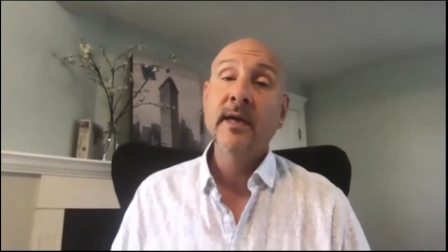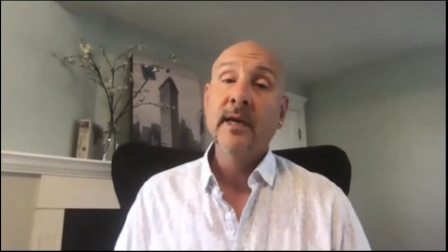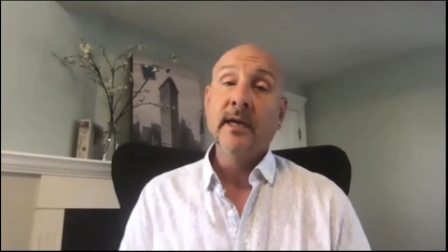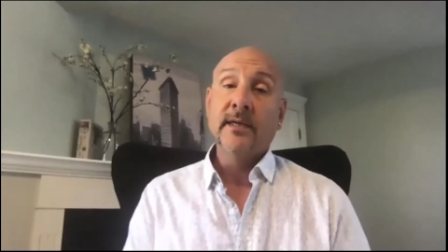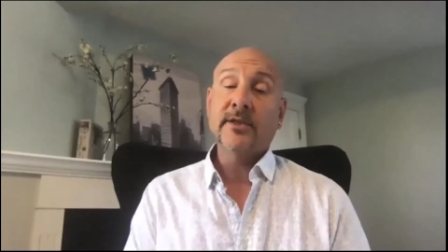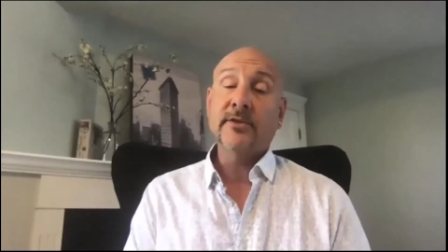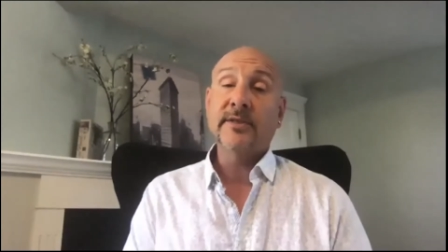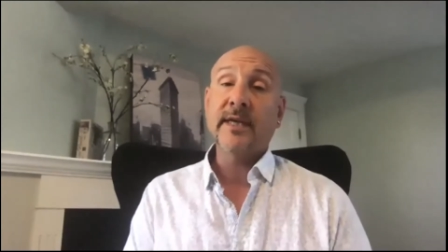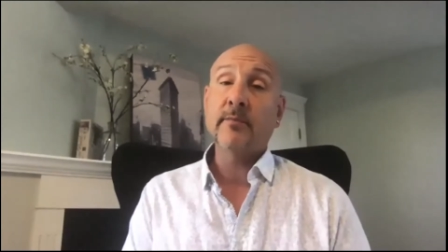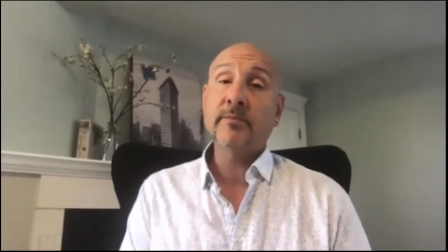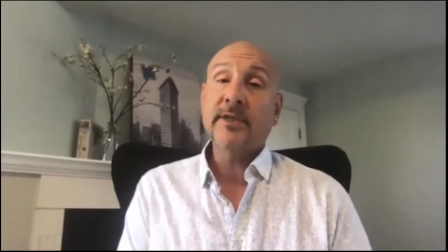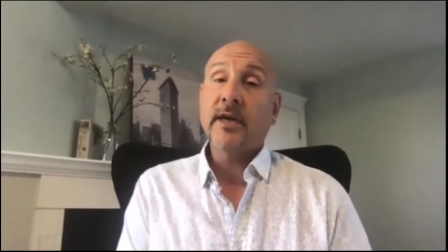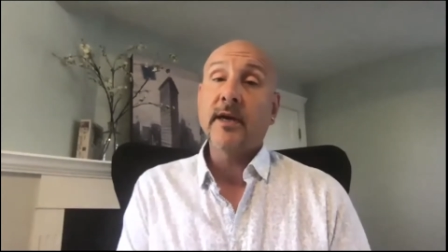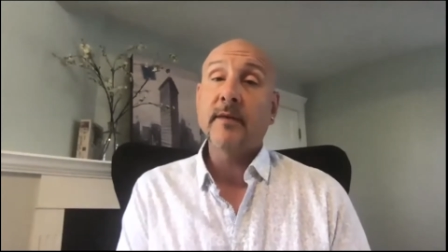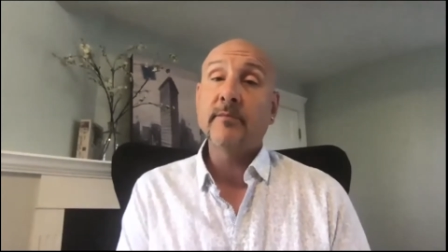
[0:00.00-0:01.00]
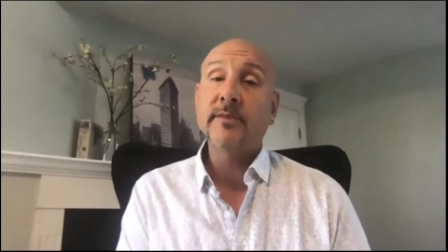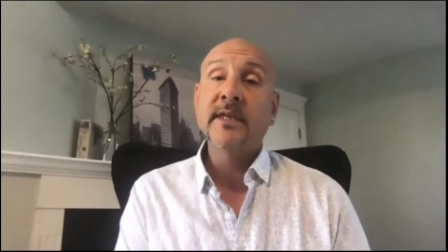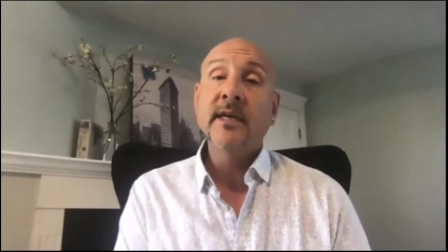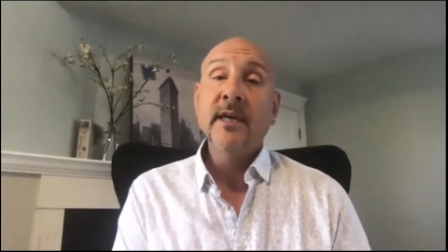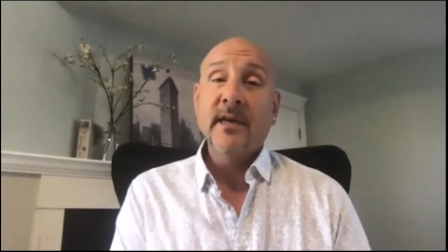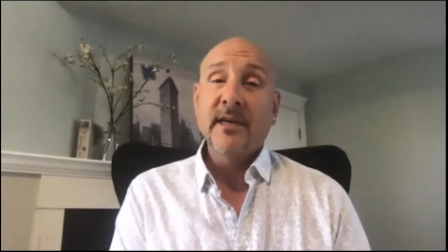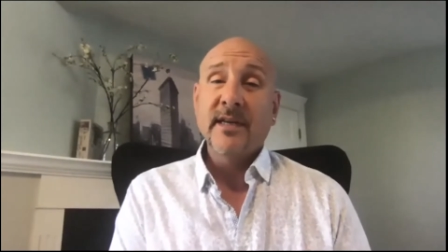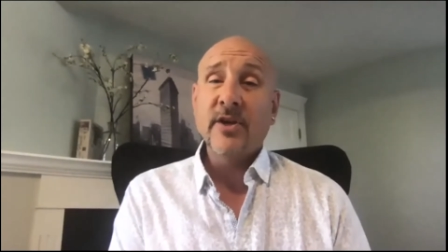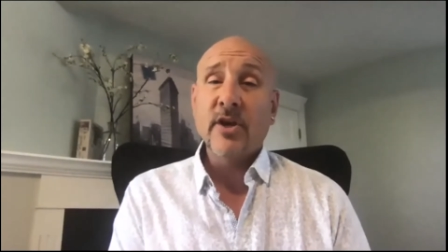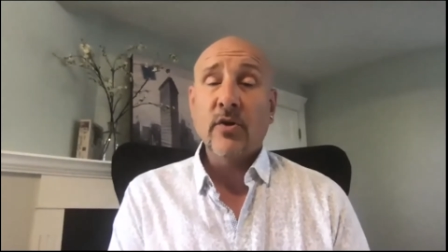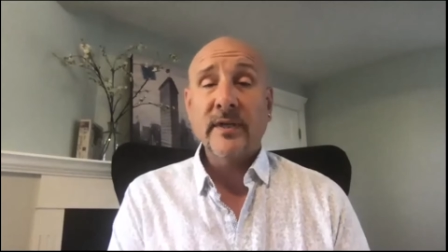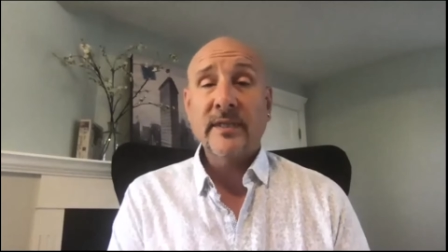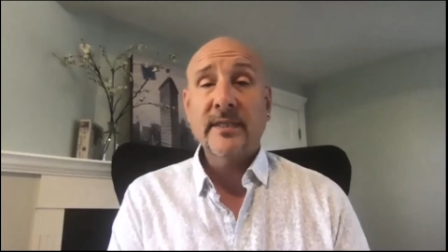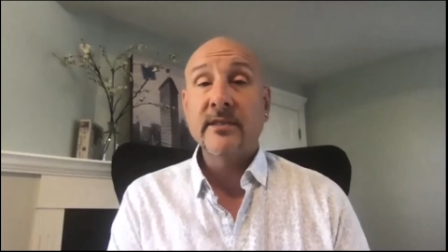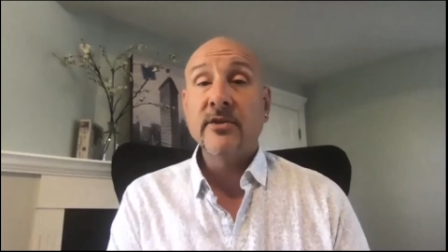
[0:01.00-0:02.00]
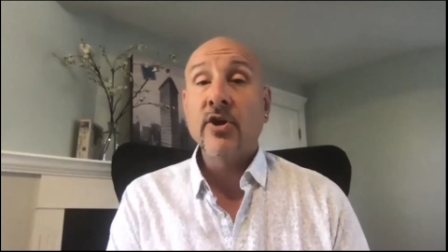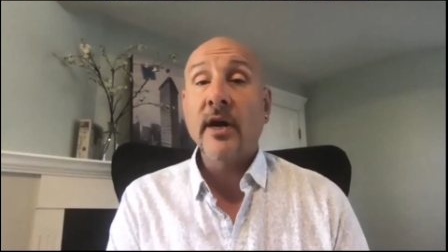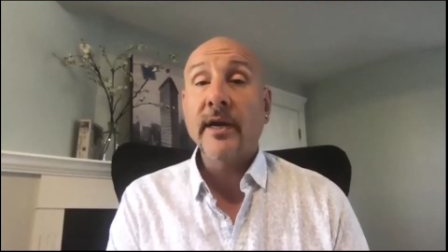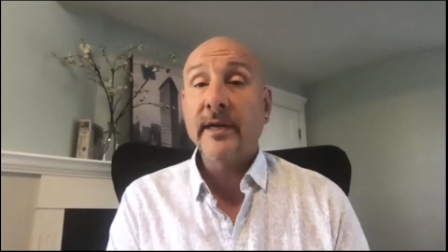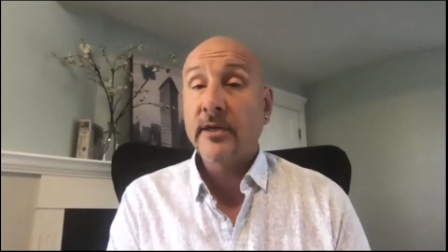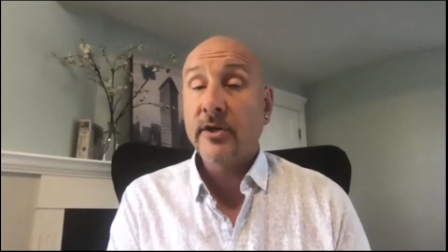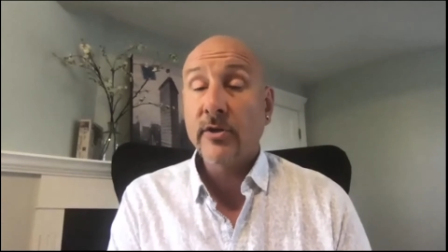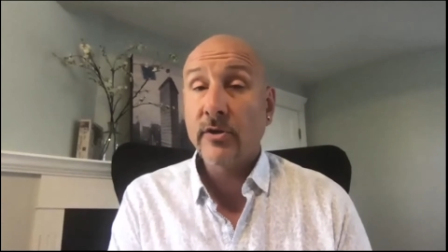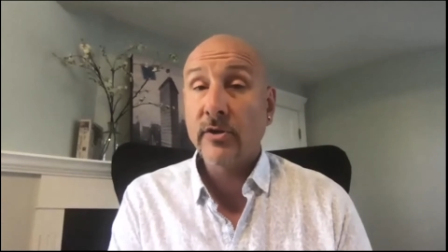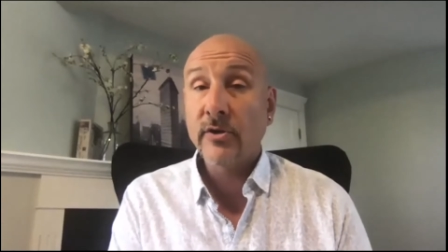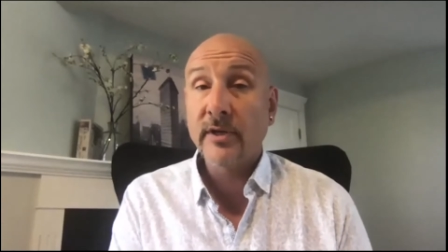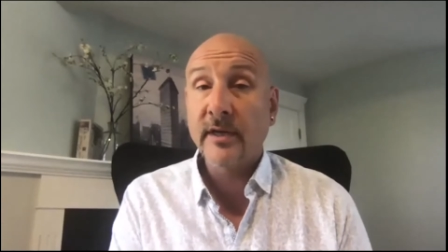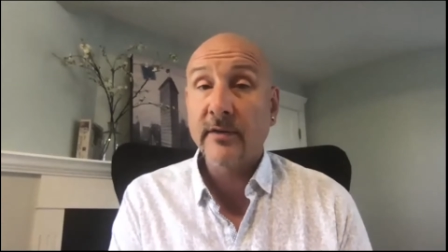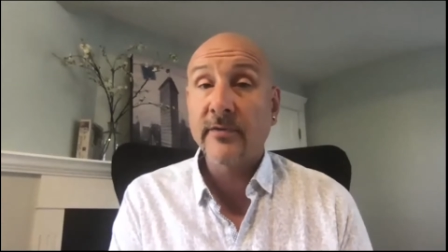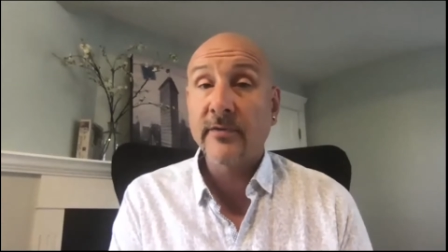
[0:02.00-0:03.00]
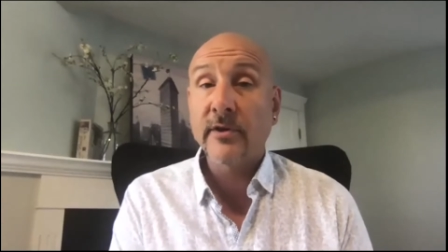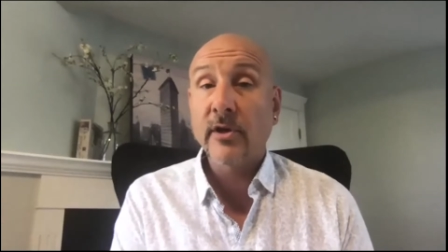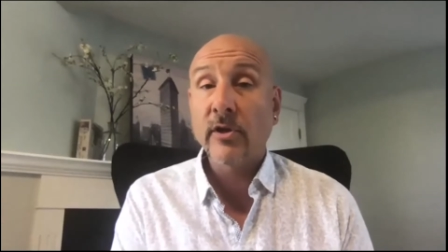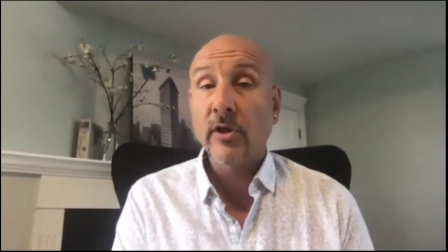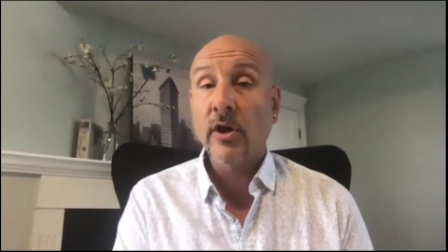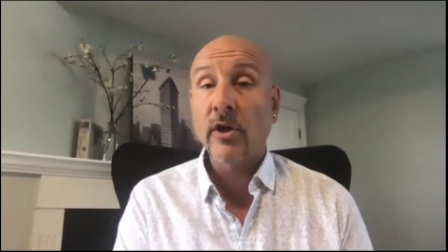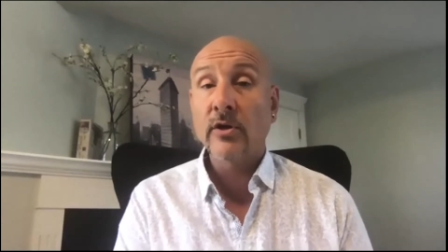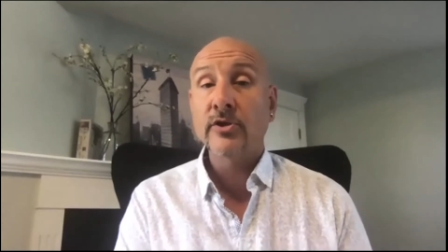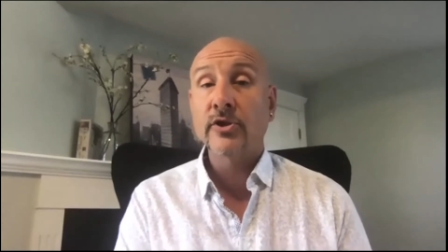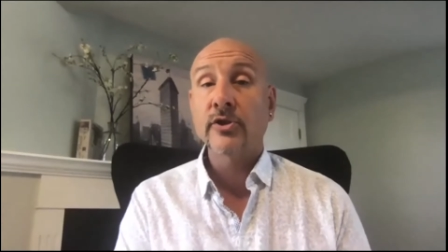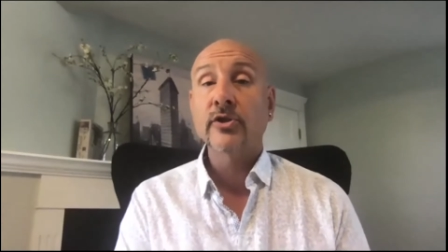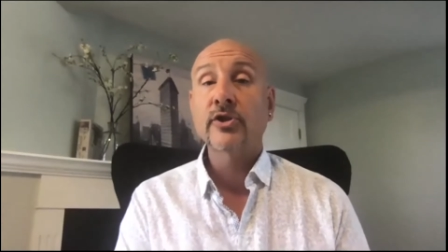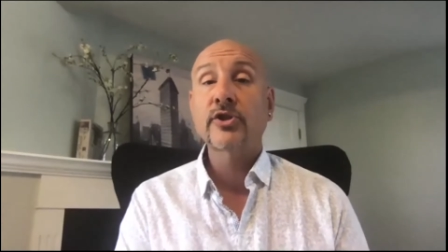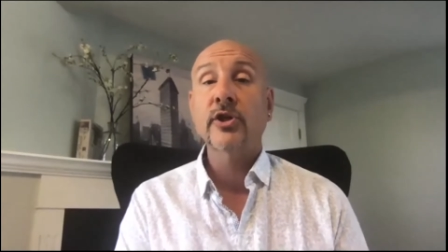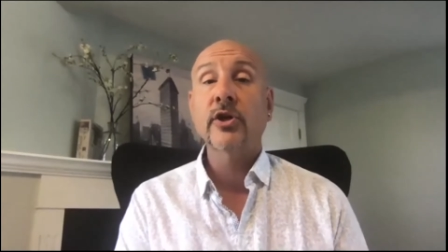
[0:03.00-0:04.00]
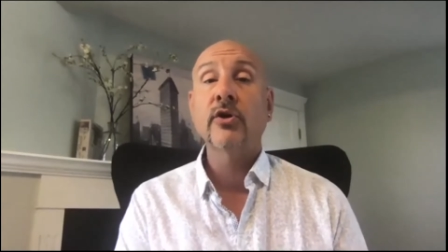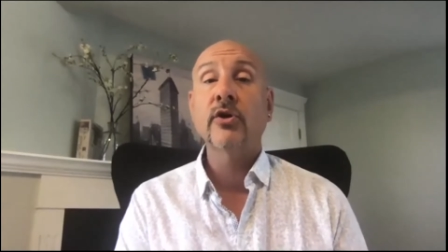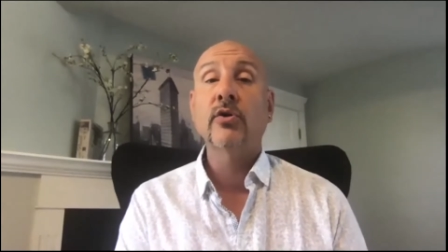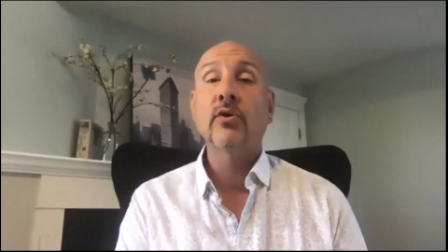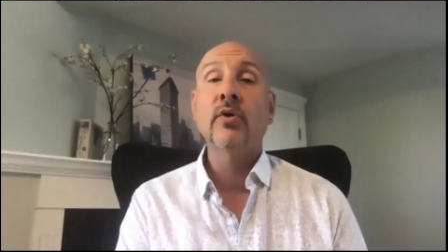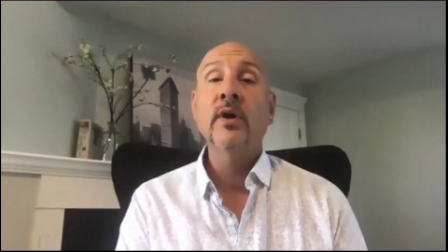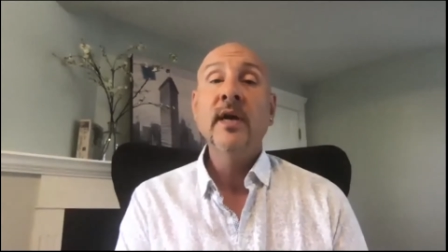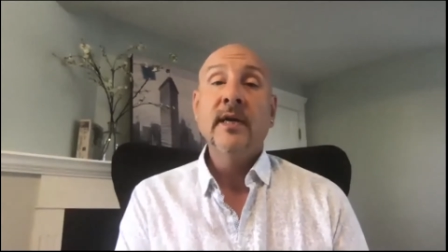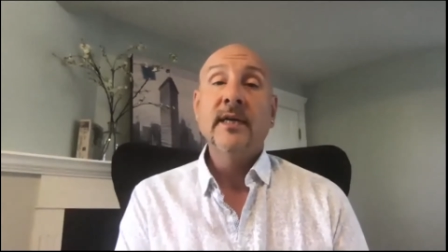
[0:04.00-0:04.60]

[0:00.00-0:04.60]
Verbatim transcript: so sometimes you know it's not unheard of on a larger show